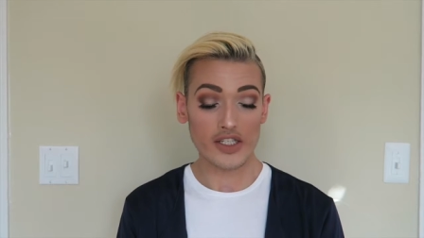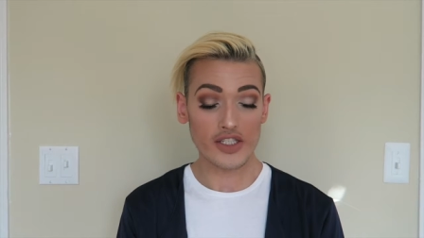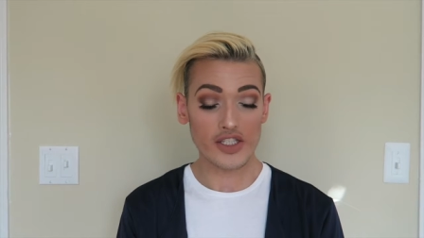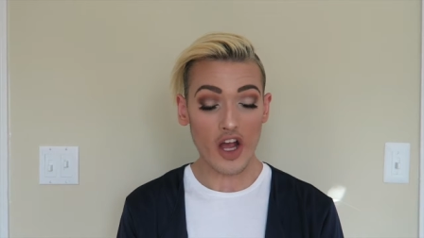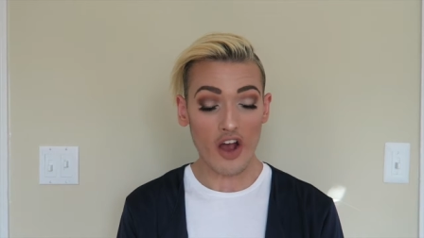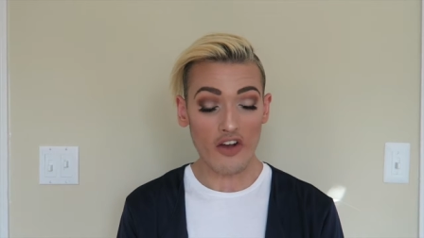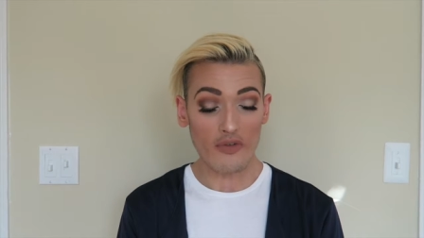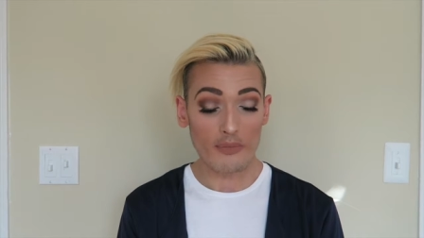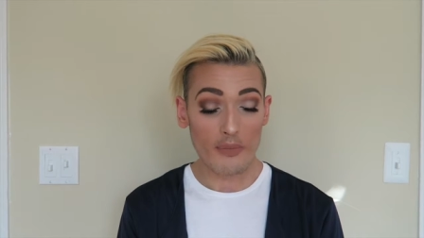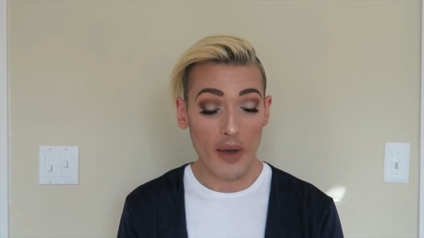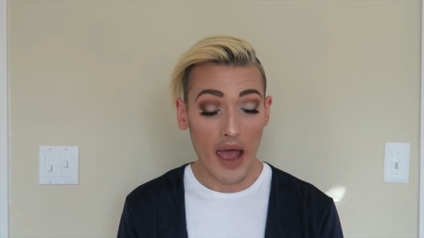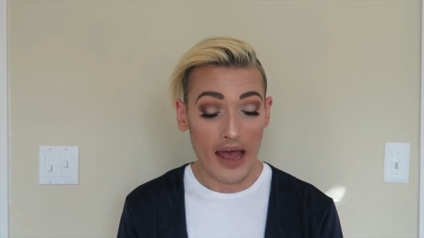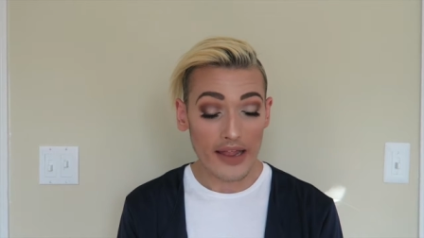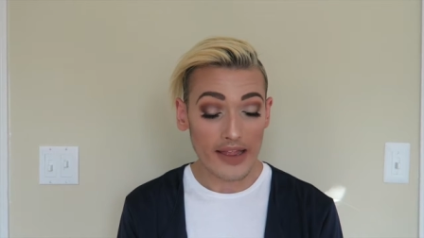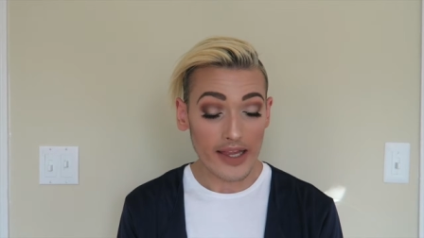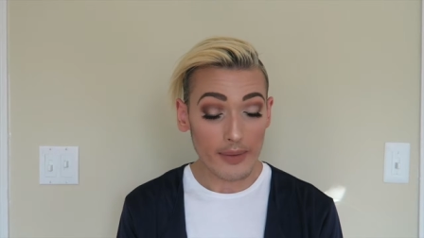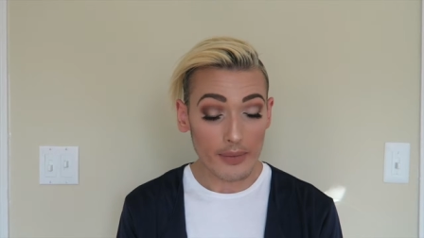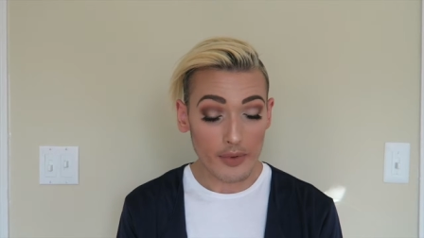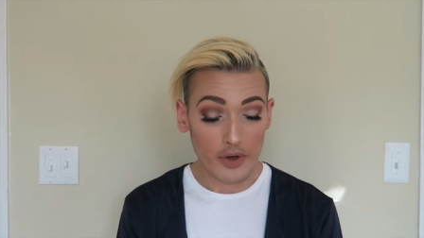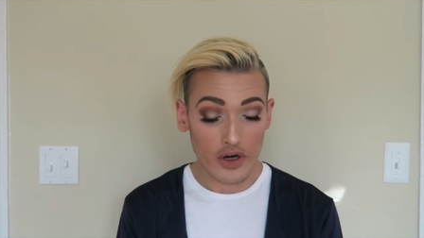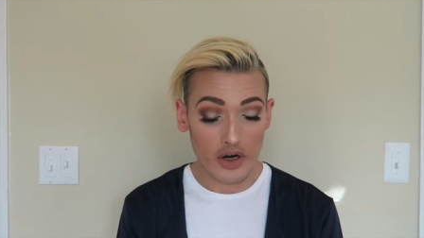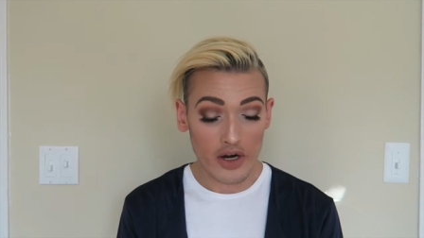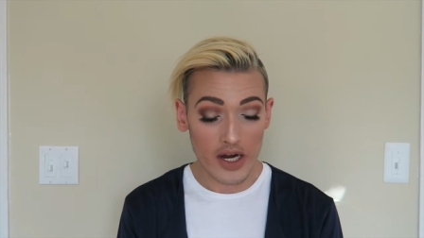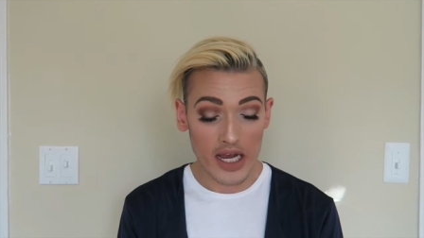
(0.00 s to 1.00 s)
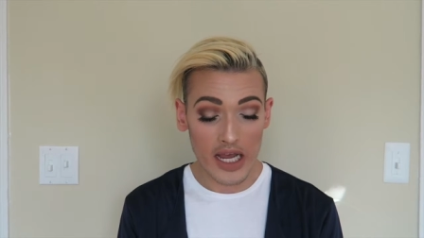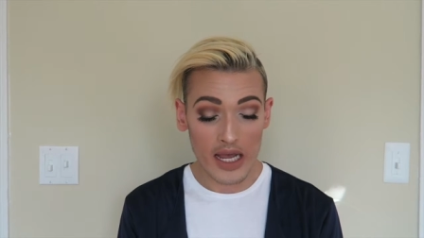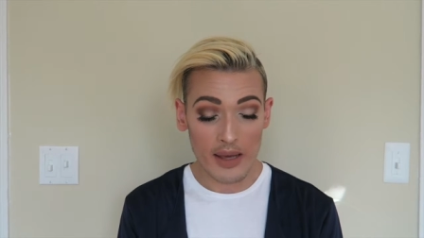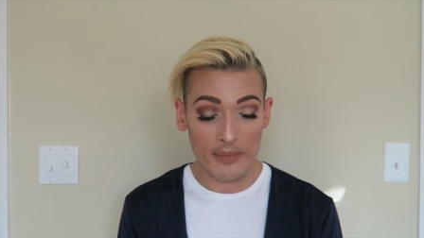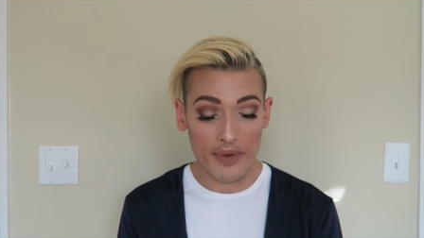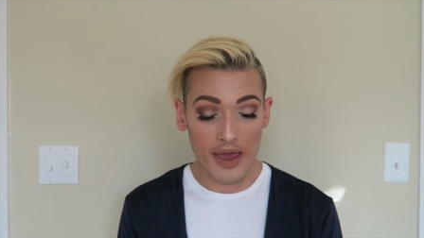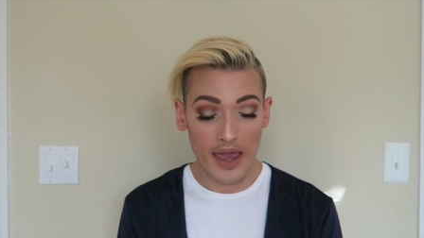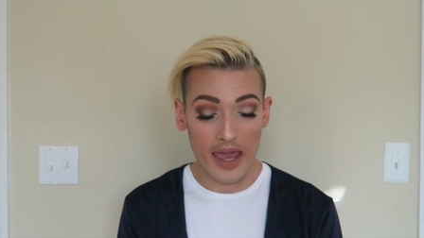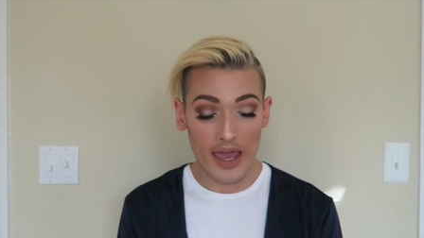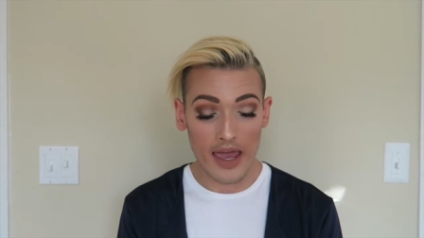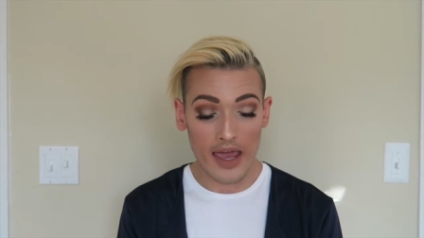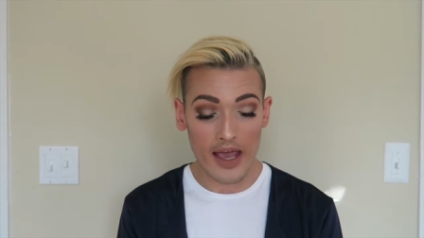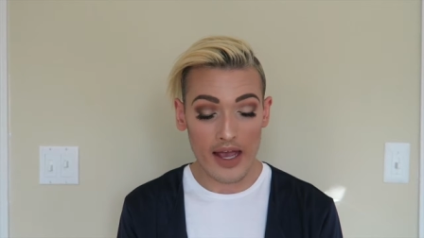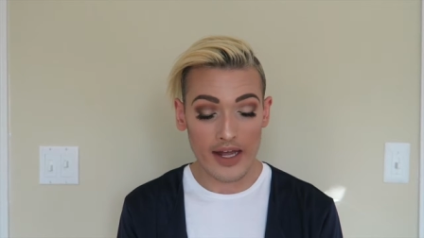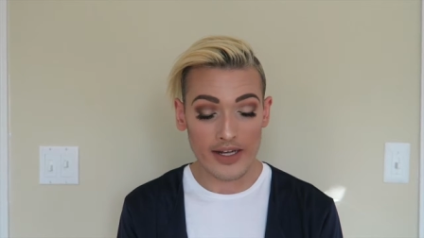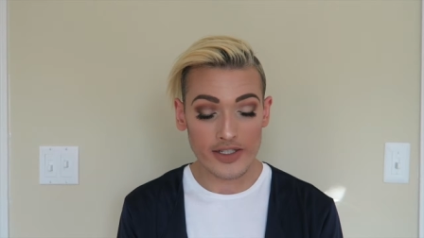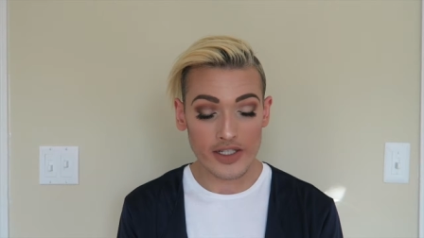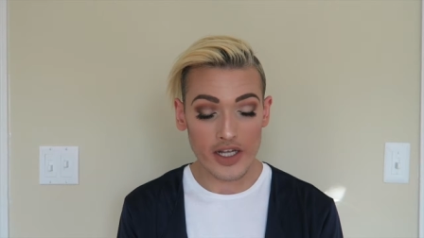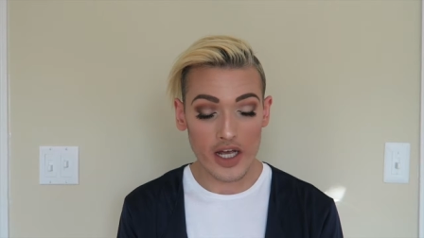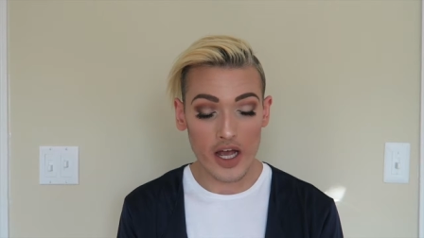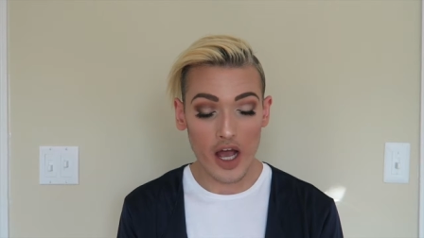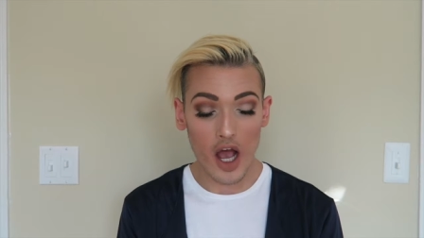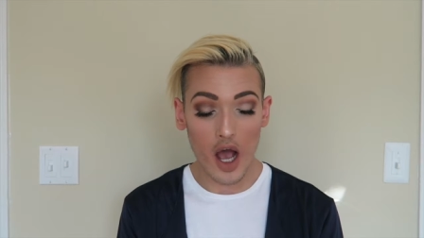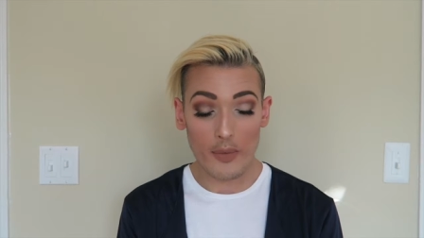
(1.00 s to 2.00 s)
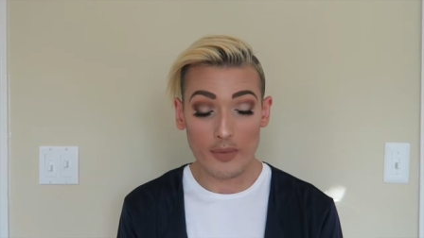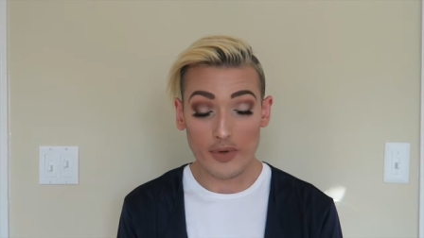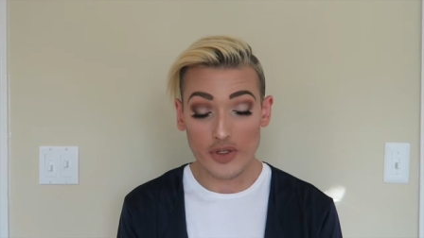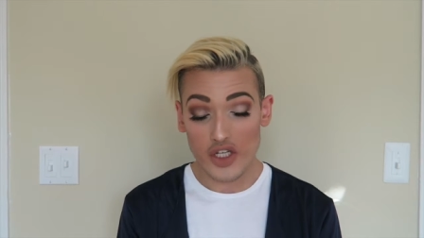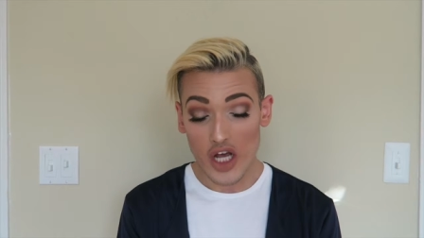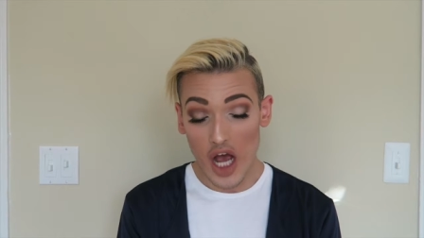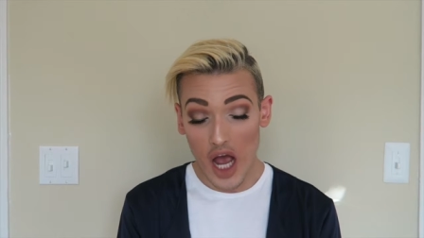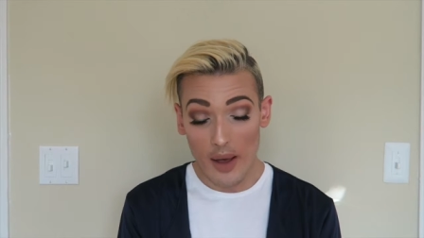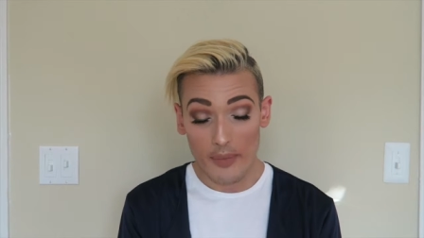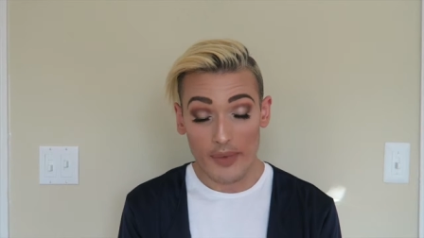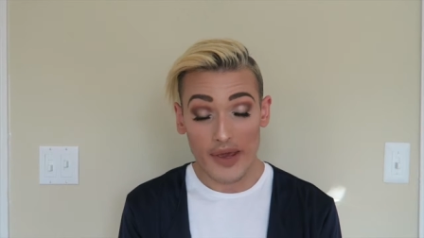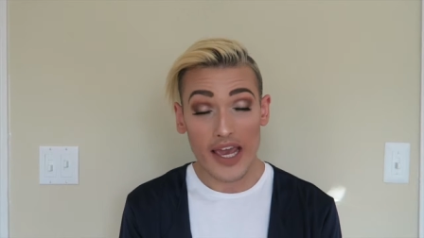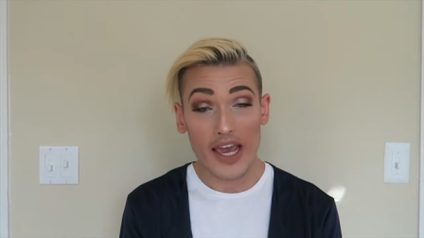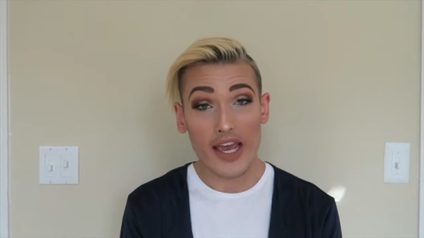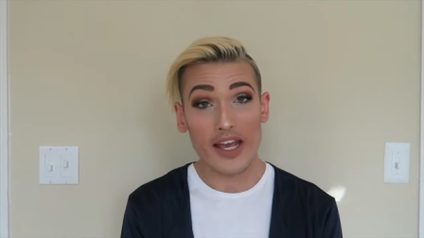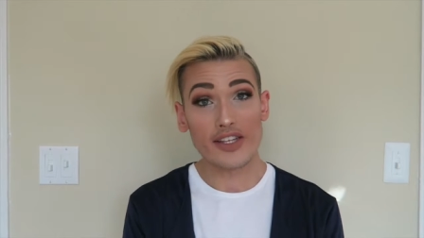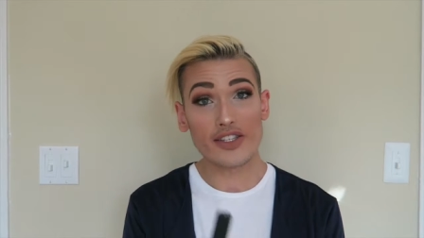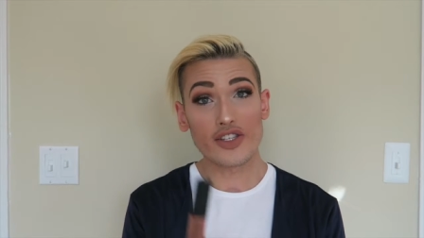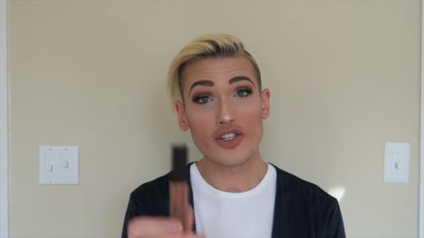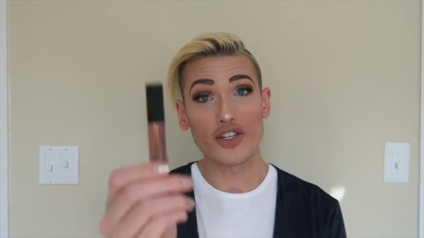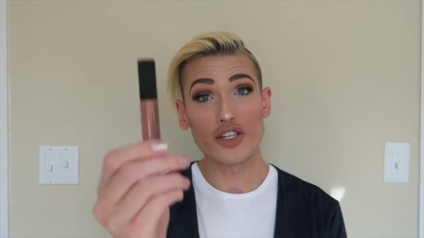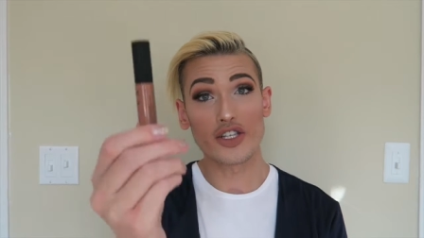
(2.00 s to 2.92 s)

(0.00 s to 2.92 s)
Soft matte lip cream and Abu Dhabi.